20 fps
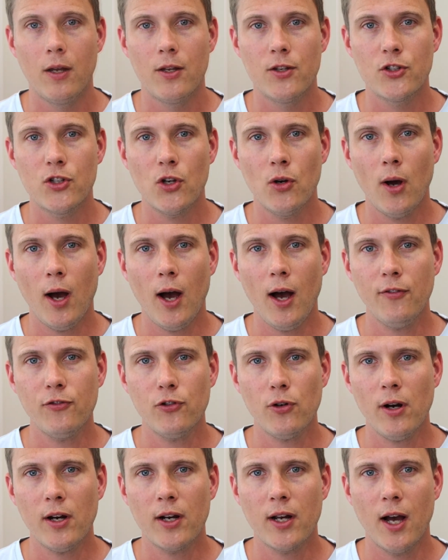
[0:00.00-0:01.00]
So
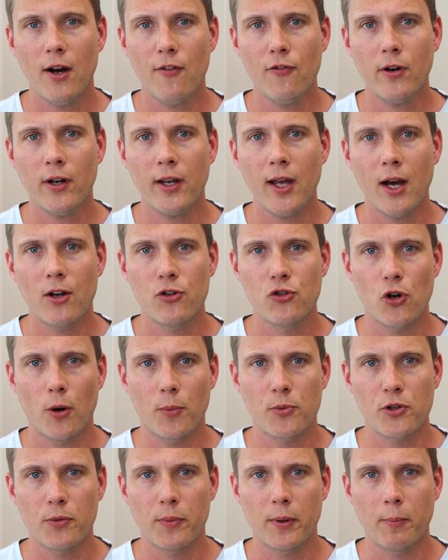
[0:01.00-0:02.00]
after uncovering our
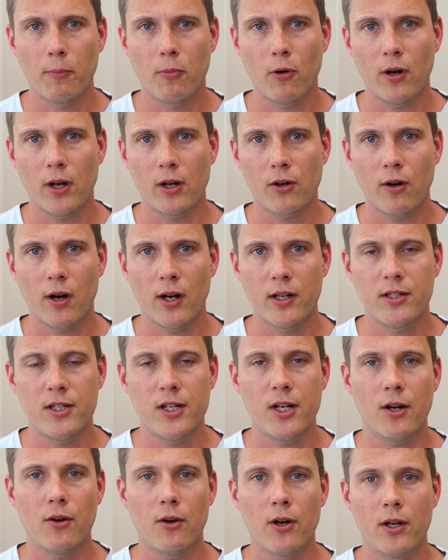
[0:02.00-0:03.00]
dropshipping product
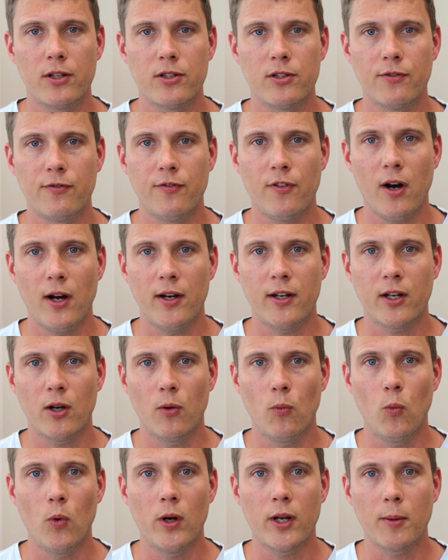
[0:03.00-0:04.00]
criteria to finding
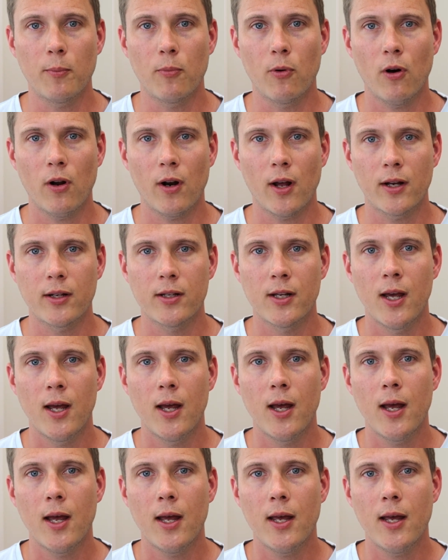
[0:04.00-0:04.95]
a winning product,